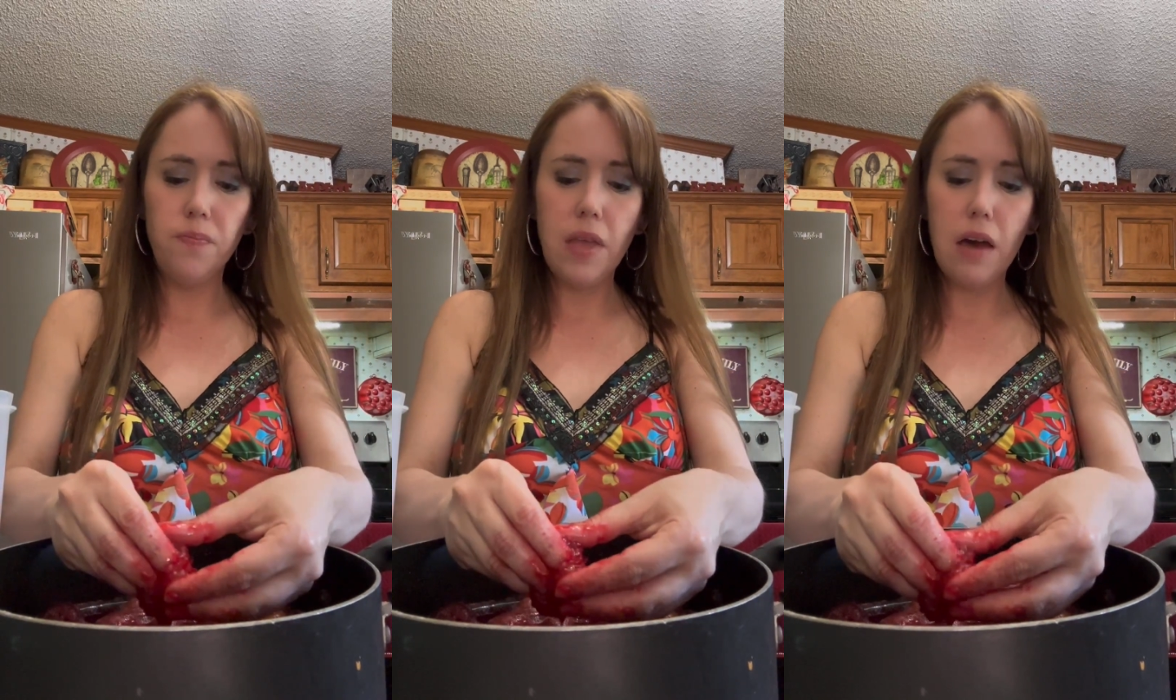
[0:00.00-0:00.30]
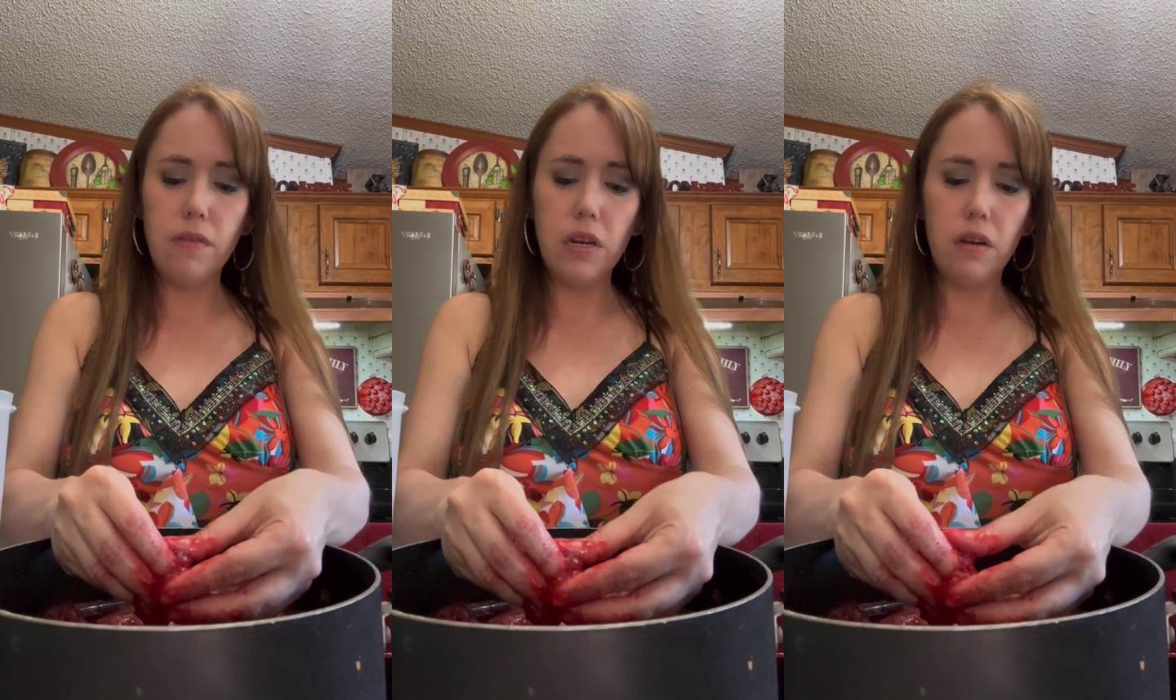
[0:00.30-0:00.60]
Have
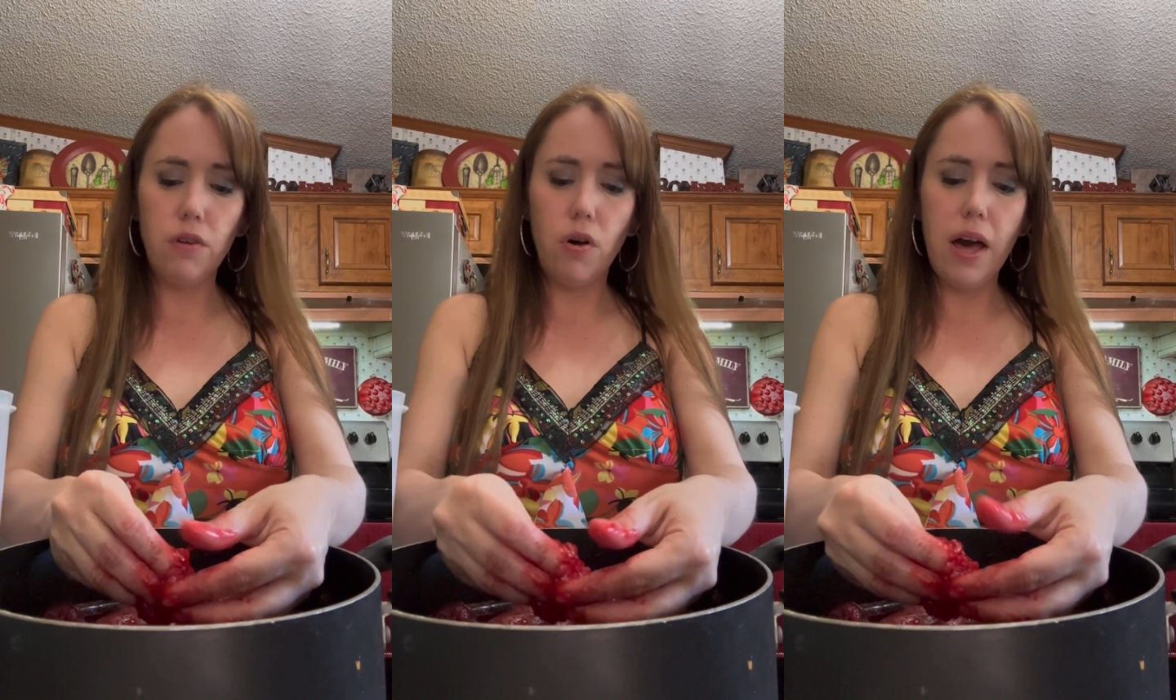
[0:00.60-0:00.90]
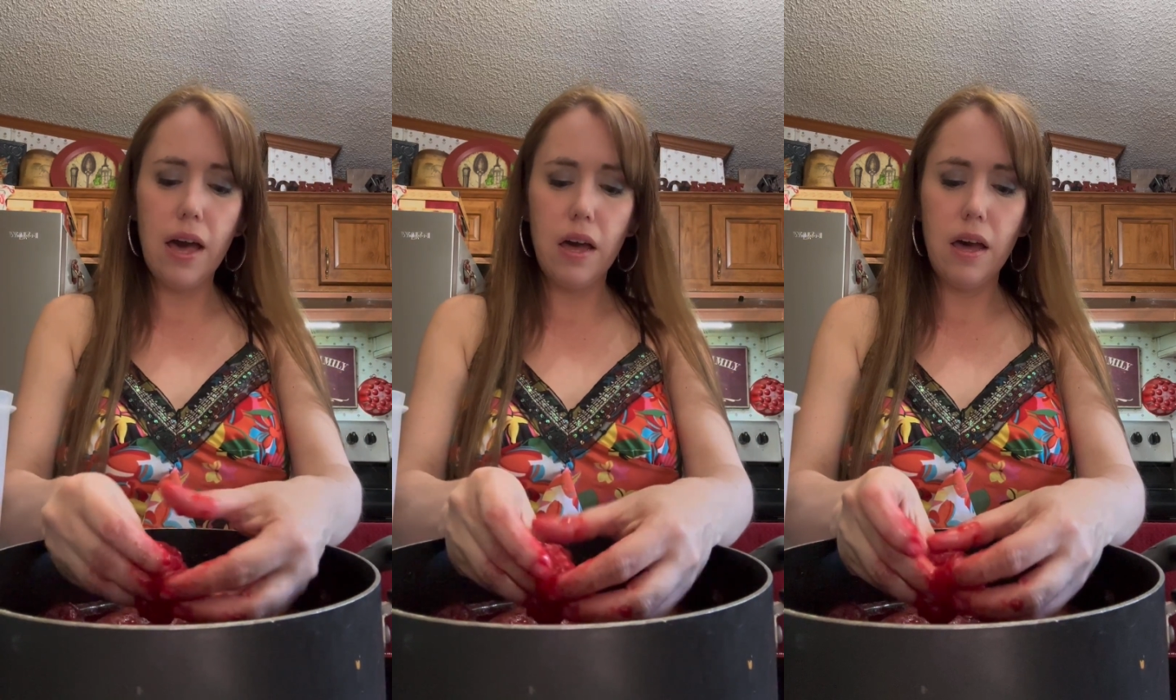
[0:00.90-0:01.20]
any of y'all
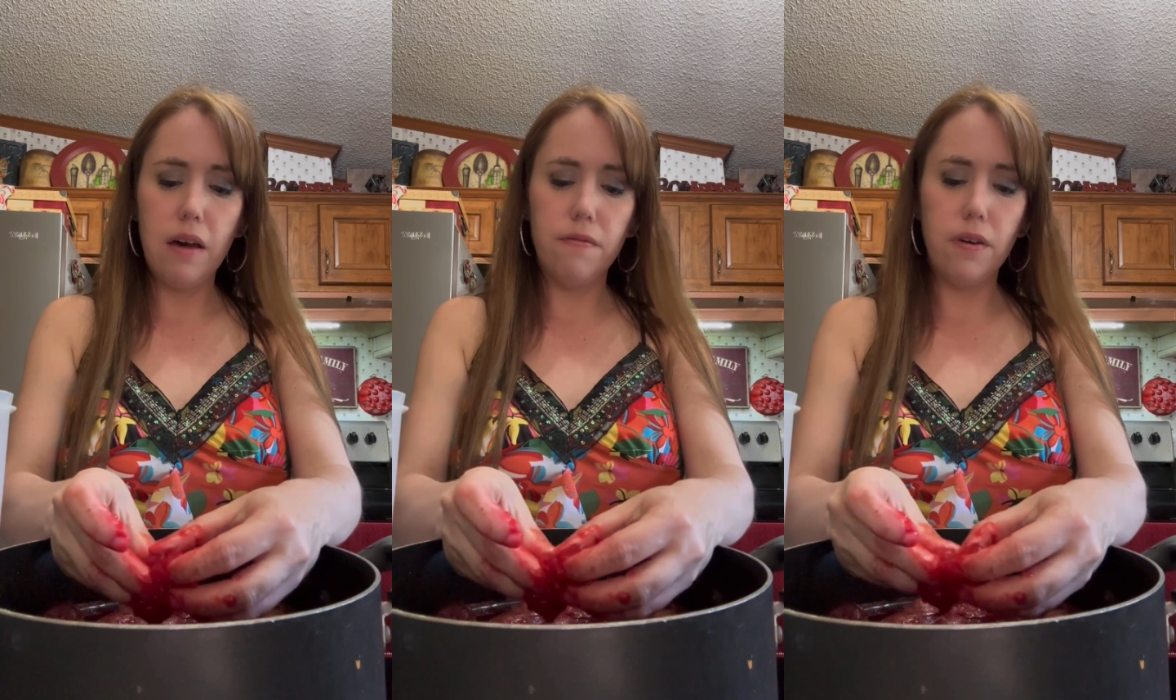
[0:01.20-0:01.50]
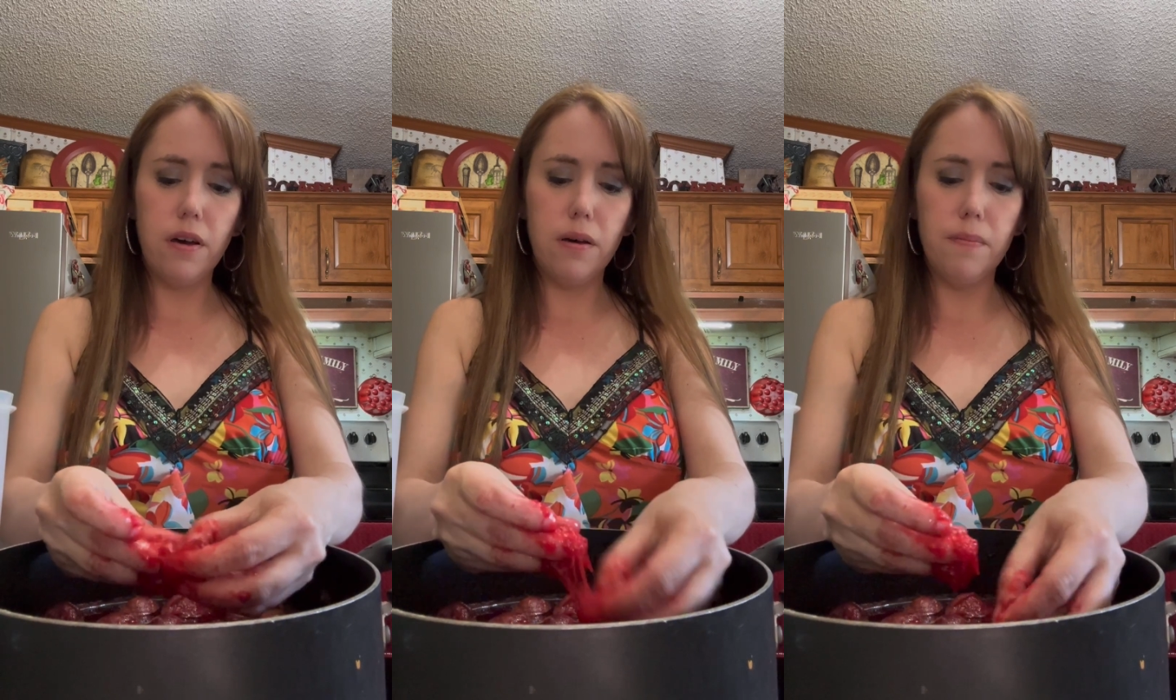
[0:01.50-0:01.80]

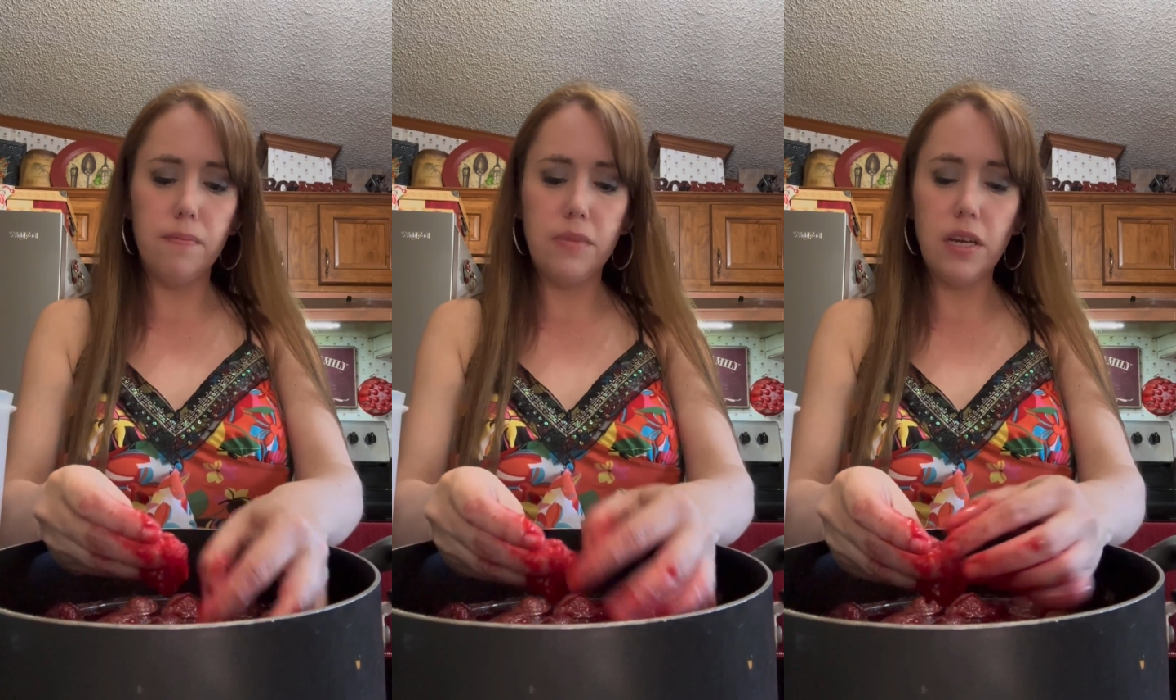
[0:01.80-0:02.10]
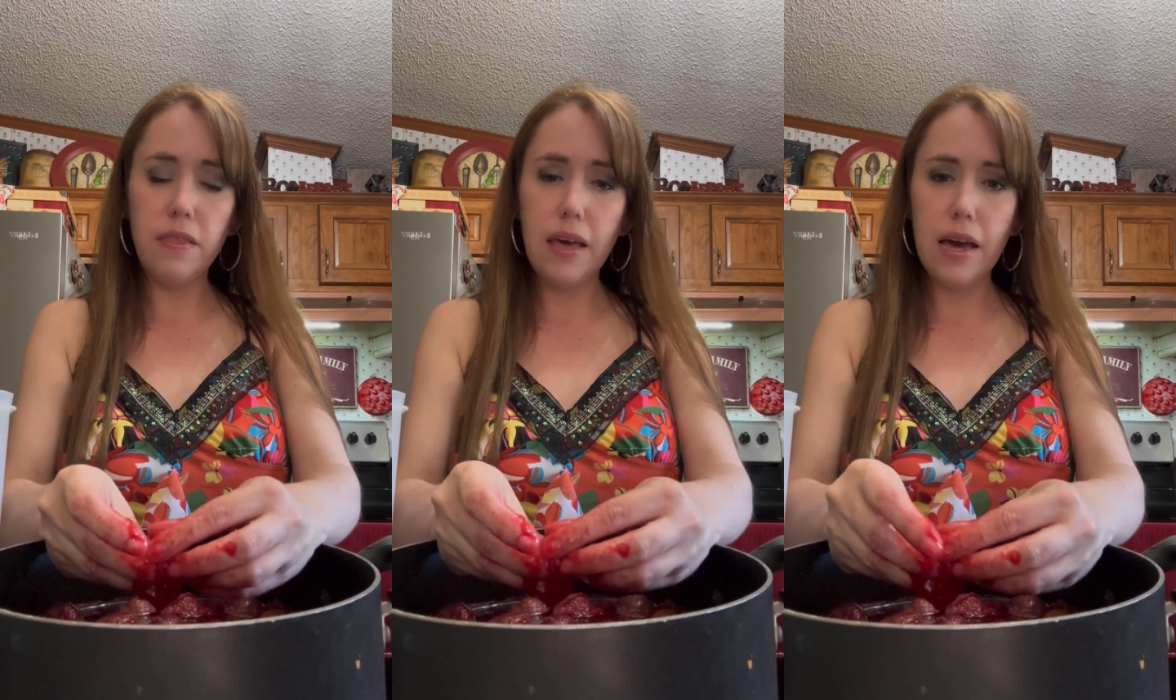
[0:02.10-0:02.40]
have
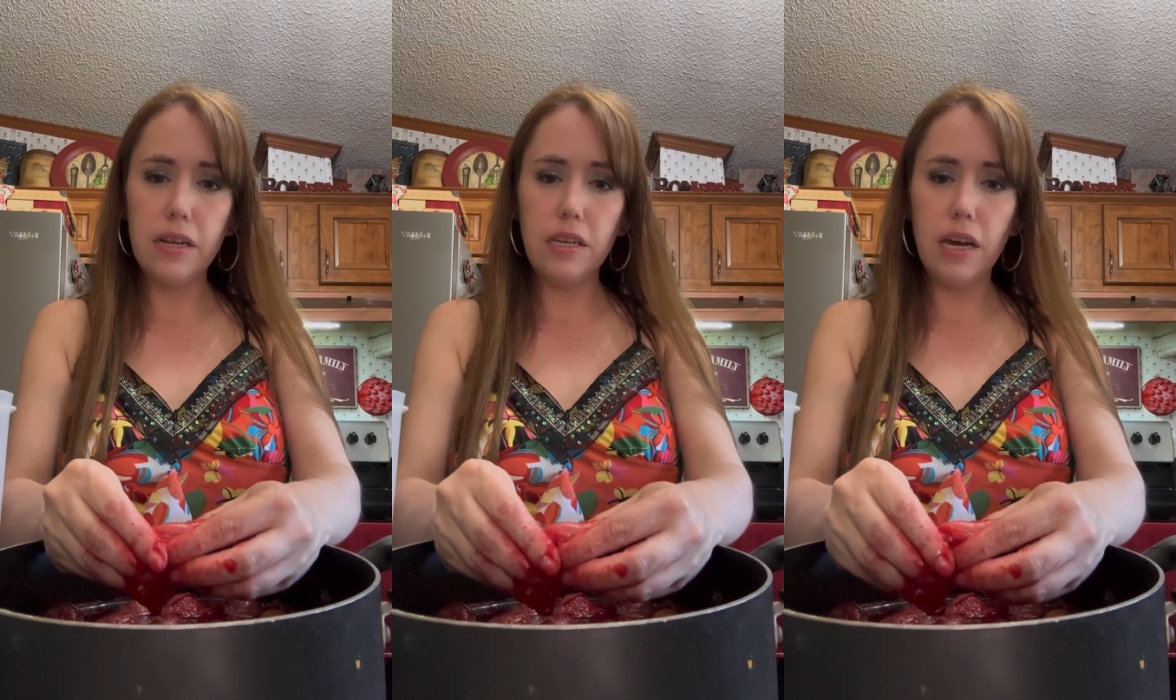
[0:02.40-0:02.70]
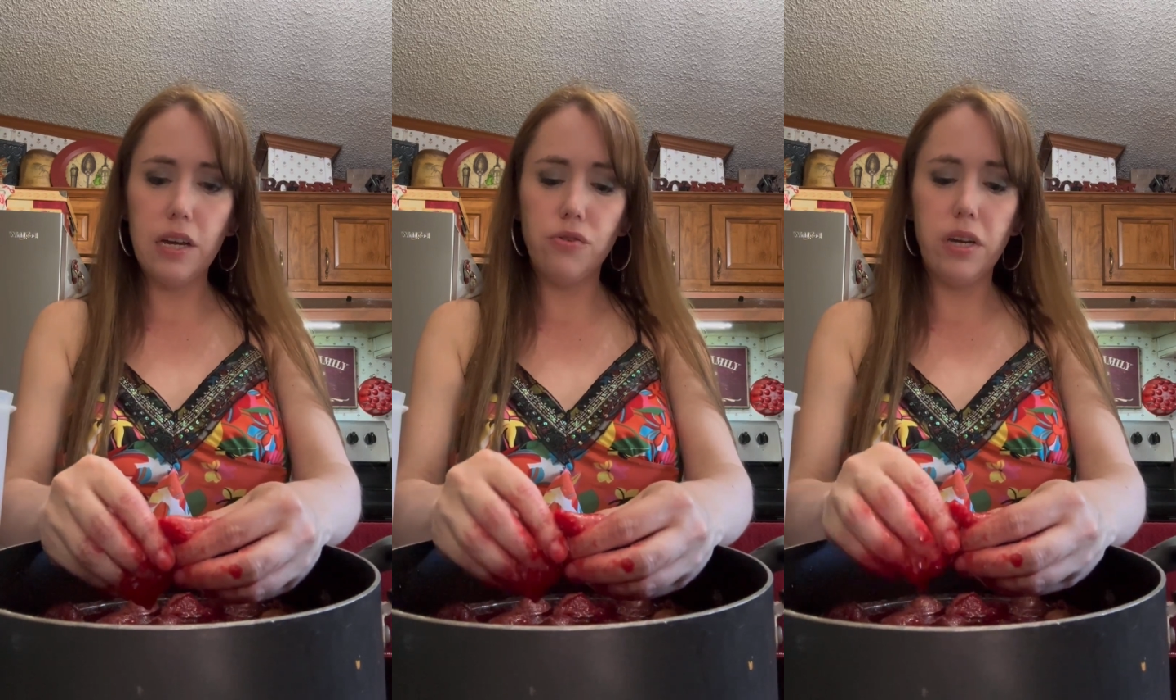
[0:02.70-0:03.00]
done that,
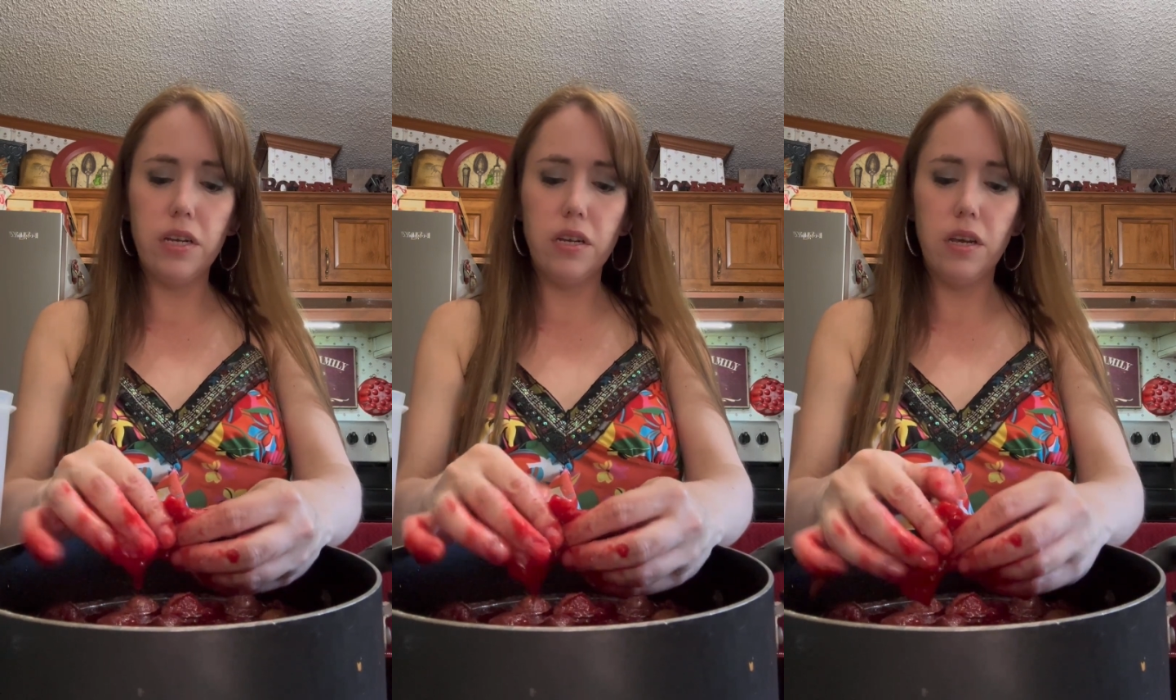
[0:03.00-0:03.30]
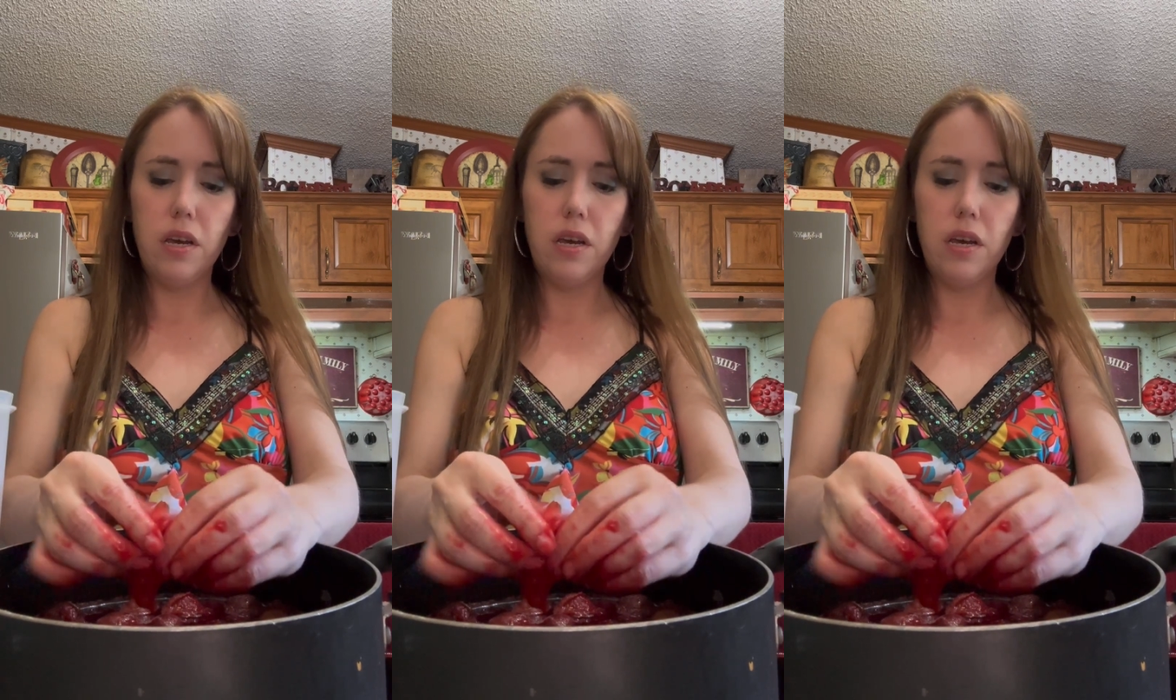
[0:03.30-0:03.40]
dehydrated